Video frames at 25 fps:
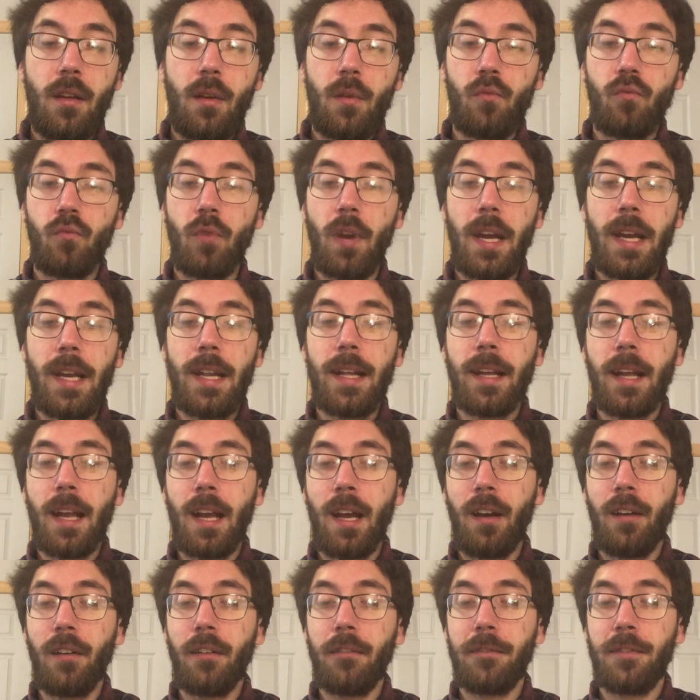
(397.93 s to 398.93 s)
Rating
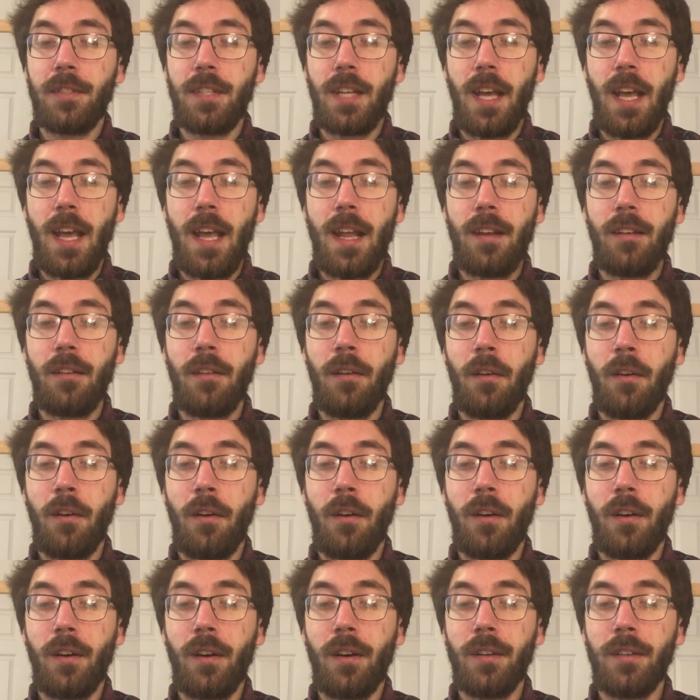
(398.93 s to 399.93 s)
out of 10
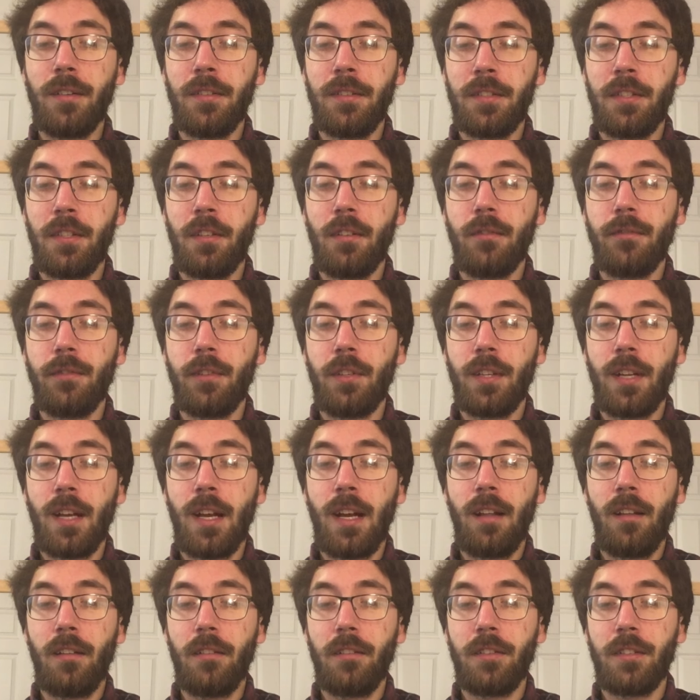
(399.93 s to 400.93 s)
on Silver
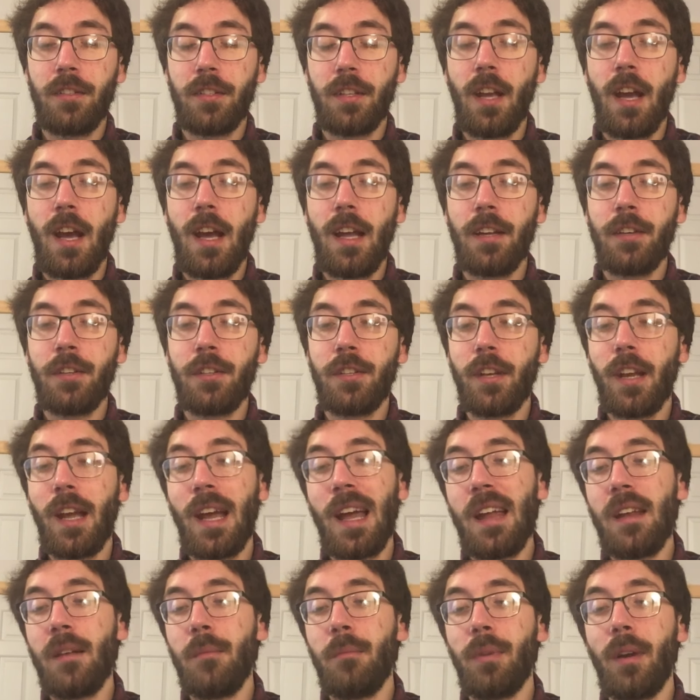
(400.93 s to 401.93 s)
Dollar Scotch,
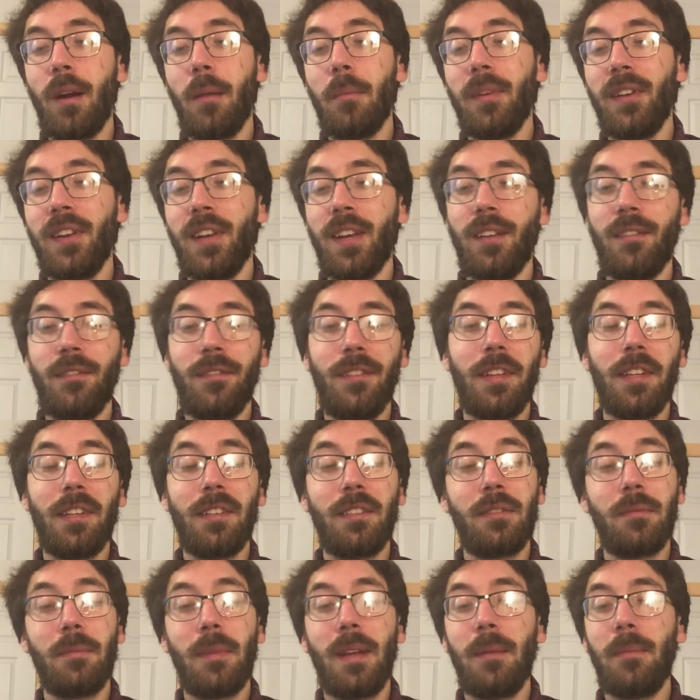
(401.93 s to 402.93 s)
I'd probably give
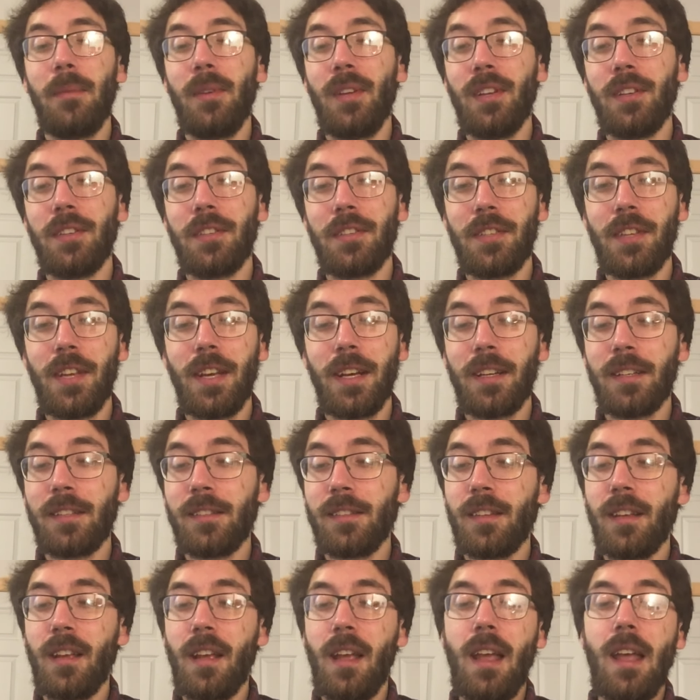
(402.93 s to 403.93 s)
this maybe a
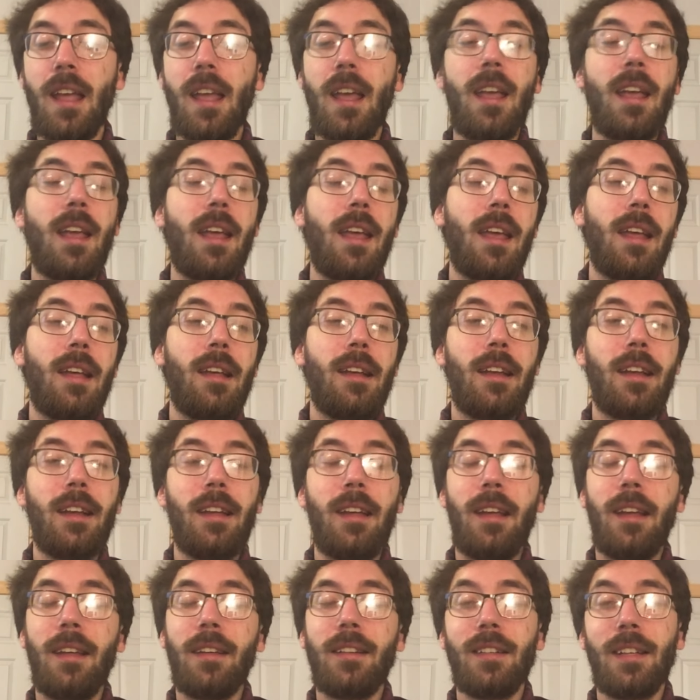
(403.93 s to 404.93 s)
6
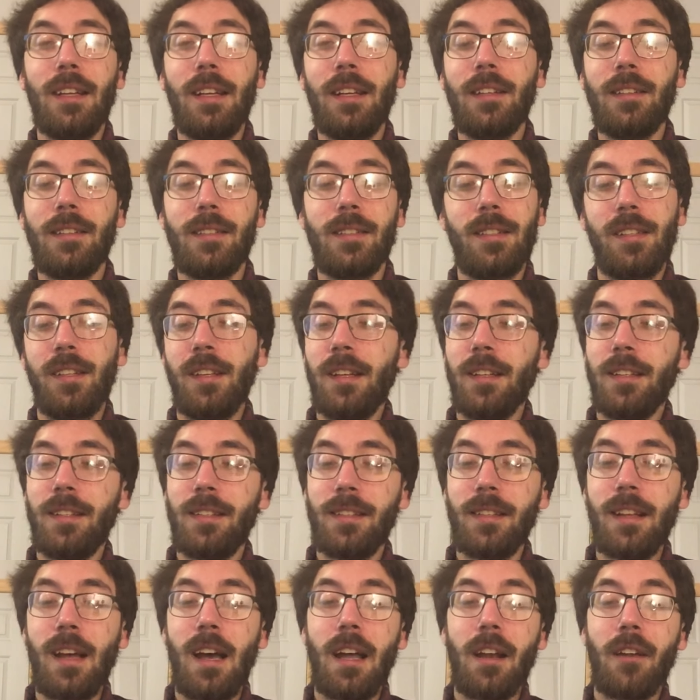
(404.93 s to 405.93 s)
it, it, it's
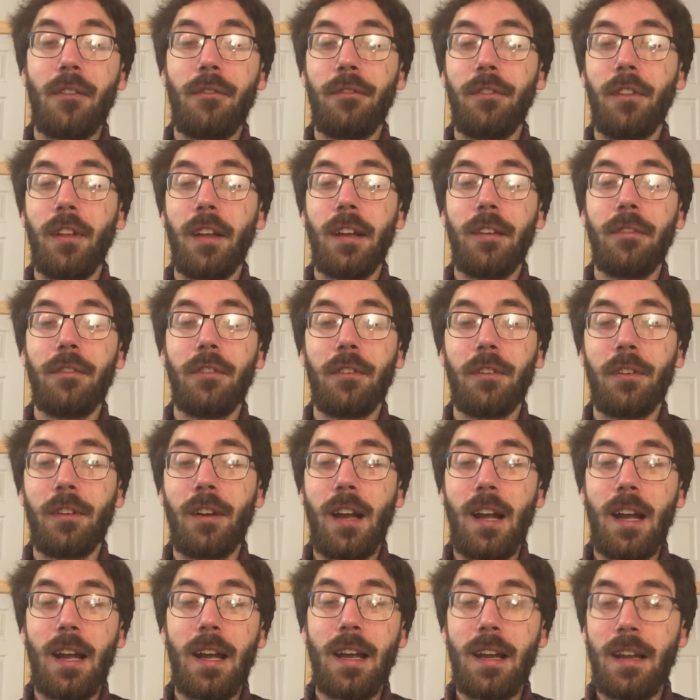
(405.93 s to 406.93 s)
it's not a flavor
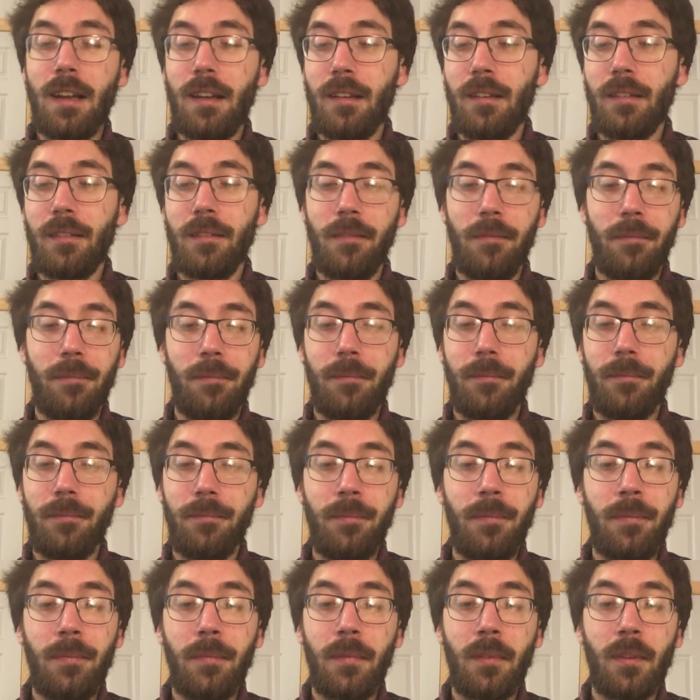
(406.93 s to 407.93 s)
I
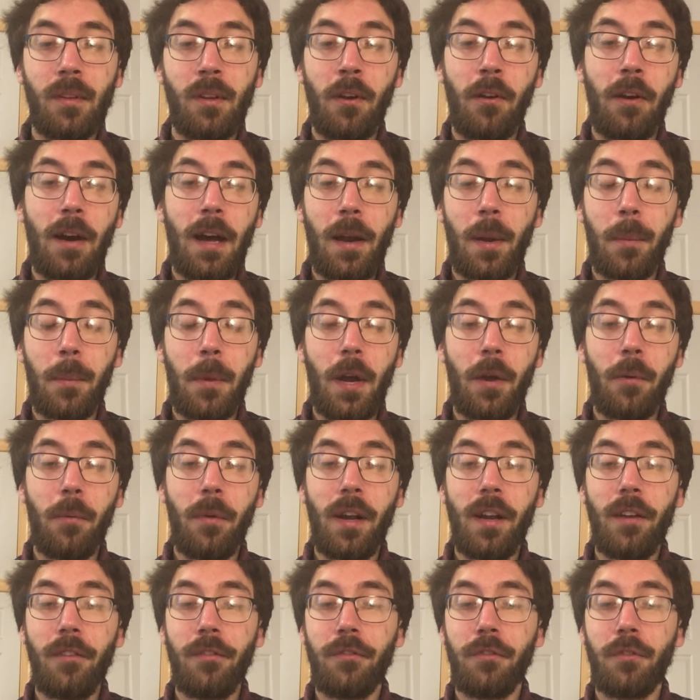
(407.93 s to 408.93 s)
go out of my
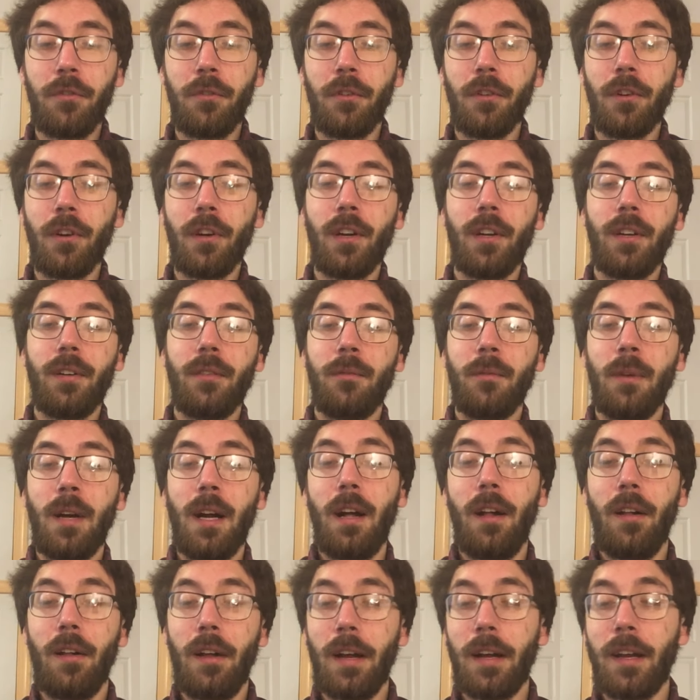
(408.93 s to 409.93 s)
way for.
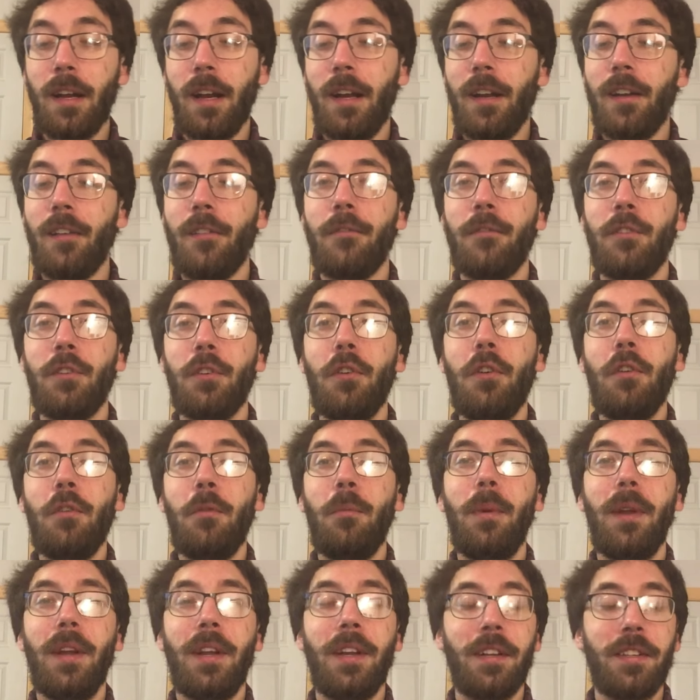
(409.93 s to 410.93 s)
Well, I kind of
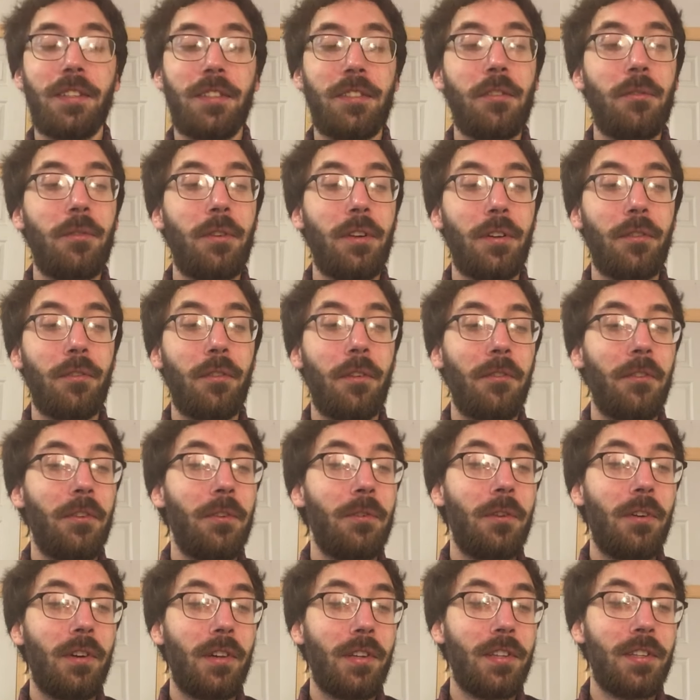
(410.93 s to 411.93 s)
do because I want to
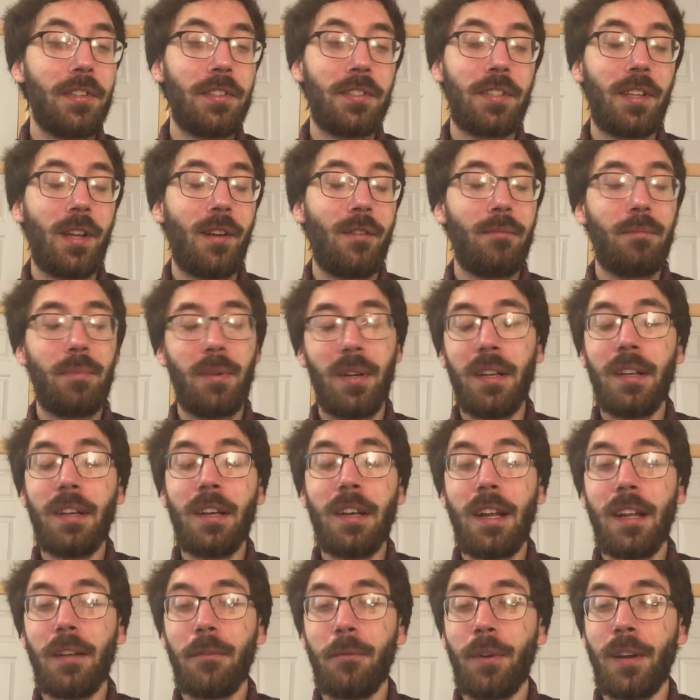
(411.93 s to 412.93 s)
review all this stuff, but
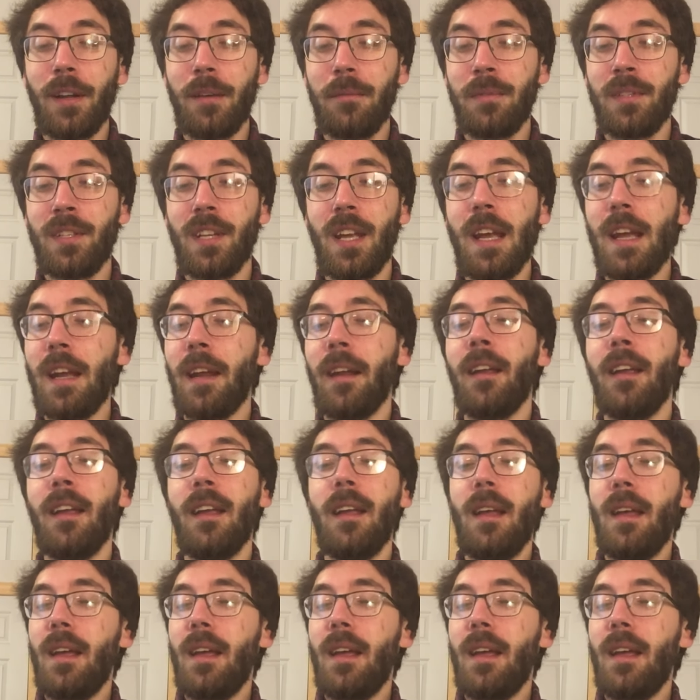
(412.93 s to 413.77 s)
you get what I'm saying.